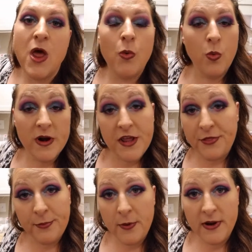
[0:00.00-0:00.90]
What do you
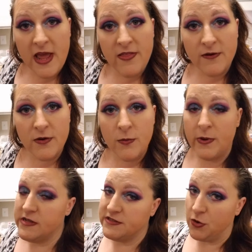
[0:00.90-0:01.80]
throw together when
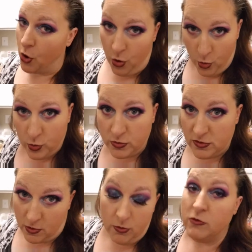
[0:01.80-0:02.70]
it's a cold
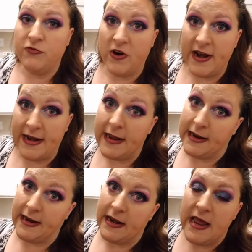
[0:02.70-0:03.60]
Friday
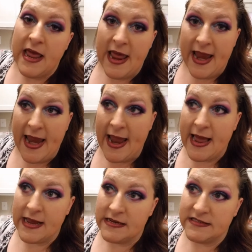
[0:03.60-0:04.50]
night
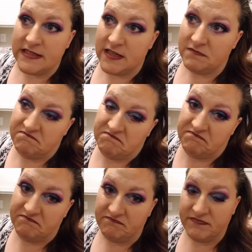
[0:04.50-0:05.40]
and
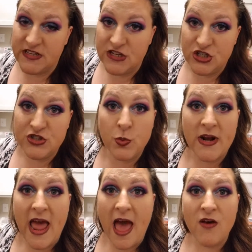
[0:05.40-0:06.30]
you just want to
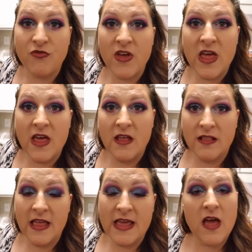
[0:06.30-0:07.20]
have
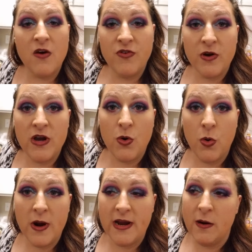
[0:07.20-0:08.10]
like a very
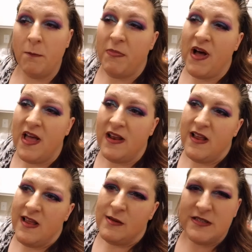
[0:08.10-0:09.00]
quick but
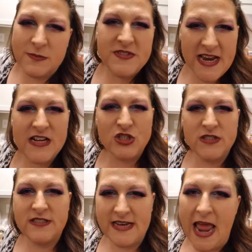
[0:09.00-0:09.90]
substantial
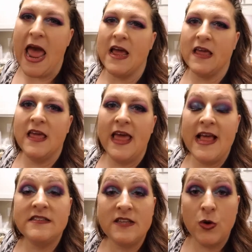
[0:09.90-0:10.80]
snack?
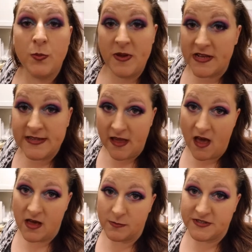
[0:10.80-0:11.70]
And so pizza
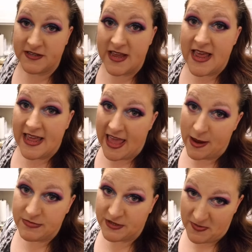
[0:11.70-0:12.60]
cups
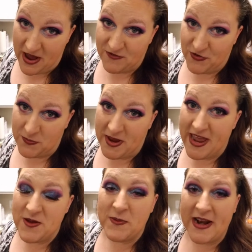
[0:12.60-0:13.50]
came to mind for
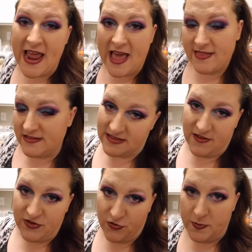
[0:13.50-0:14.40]
me when I had this
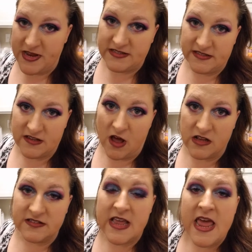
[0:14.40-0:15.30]
leftover pizza sauce.